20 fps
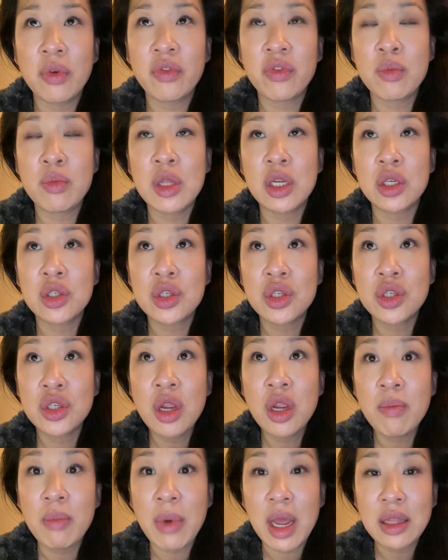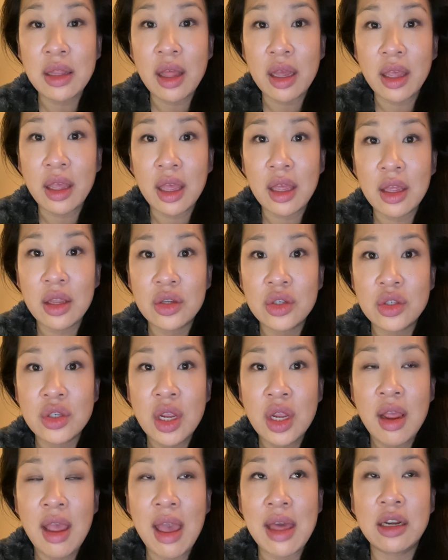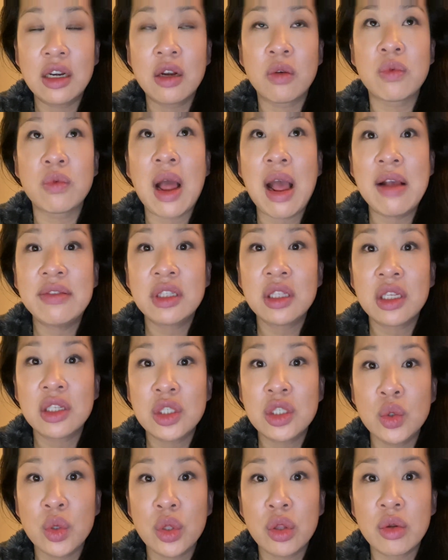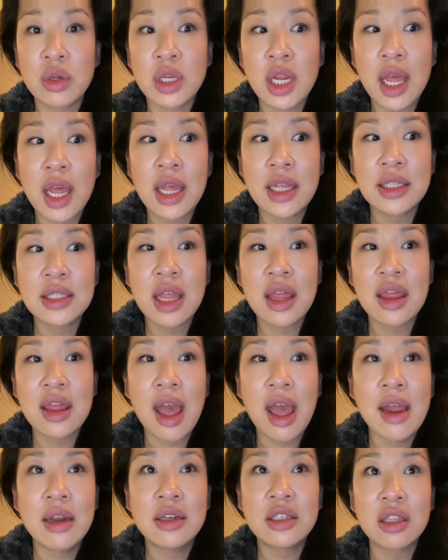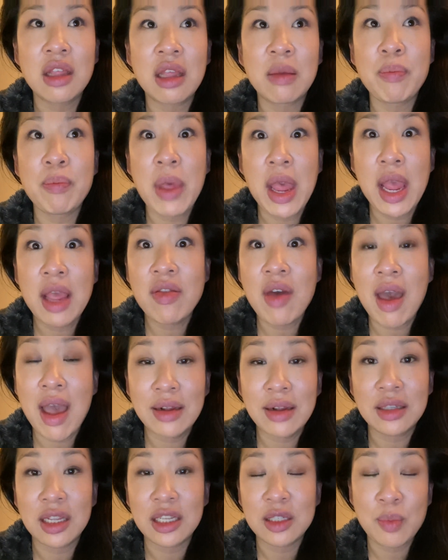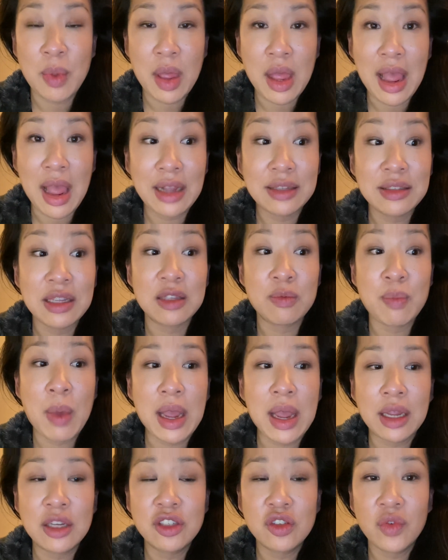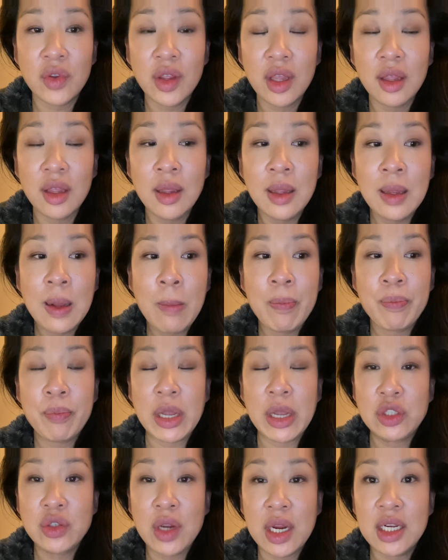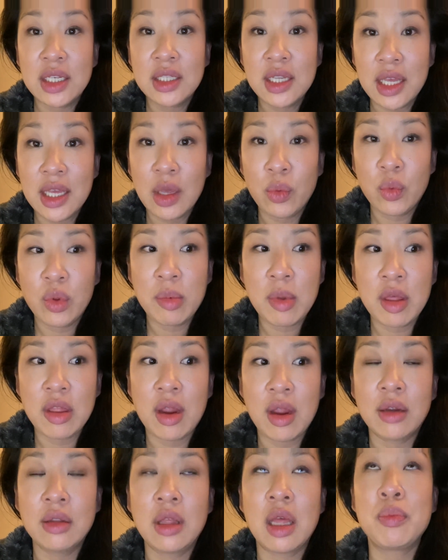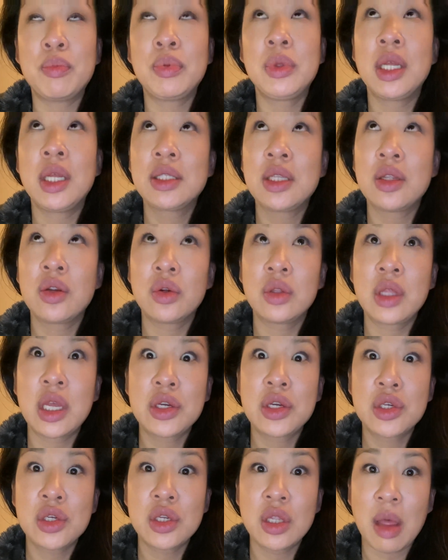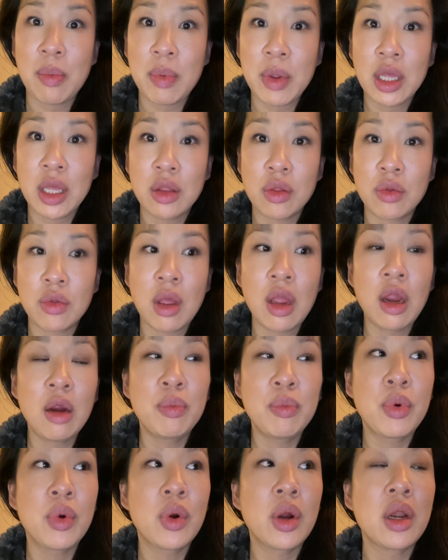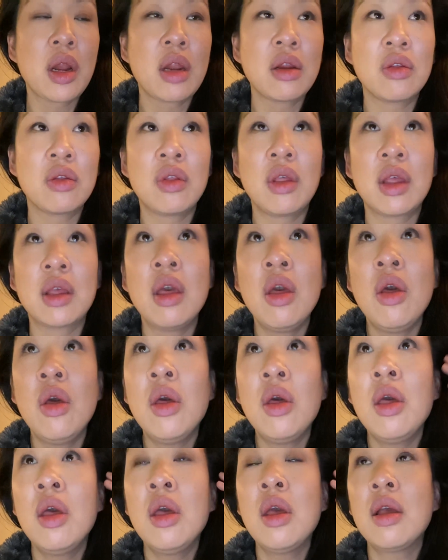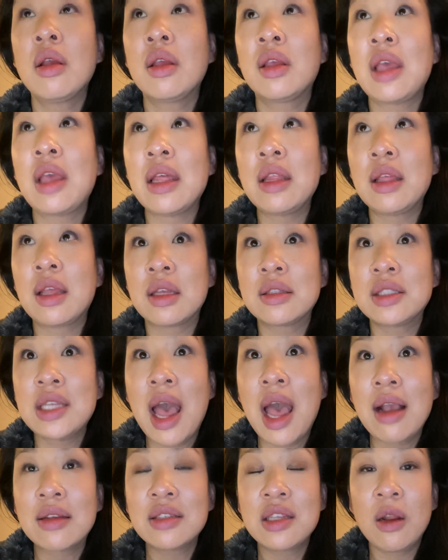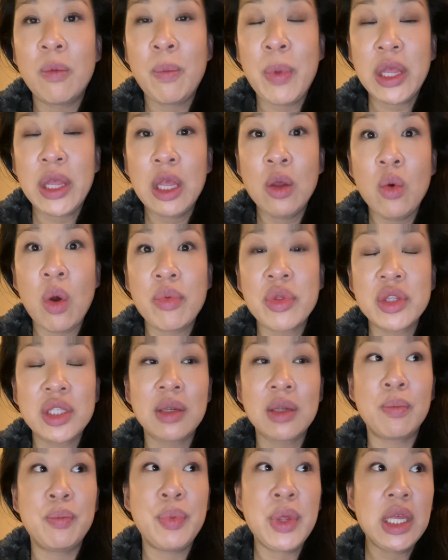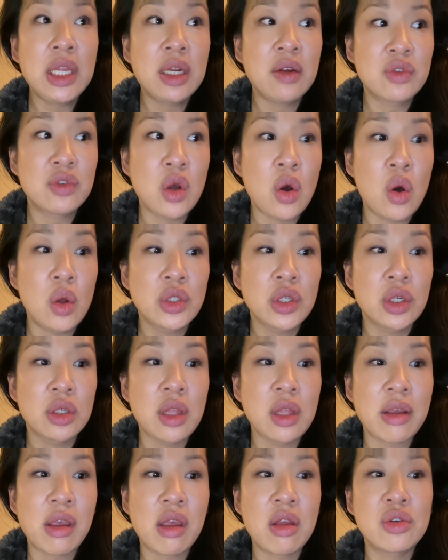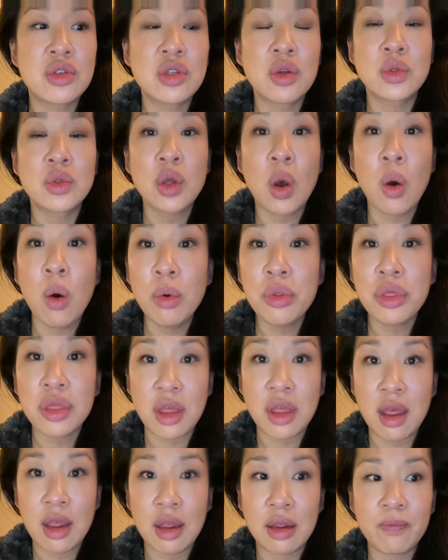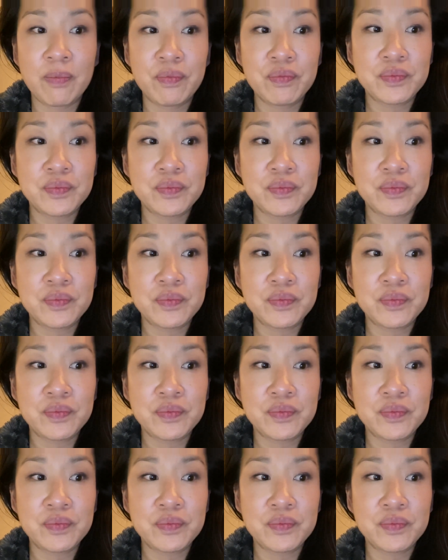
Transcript: me to ship my luggage and it arrives in like 2 or 3 days than to like pay the excess baggage fee by trying to take it with me on the airline. Plus then you're like schlepping it through the airport and you have to like get like a taxi to pick you up that's like big enough to hold your luggage. So it's a whole thing.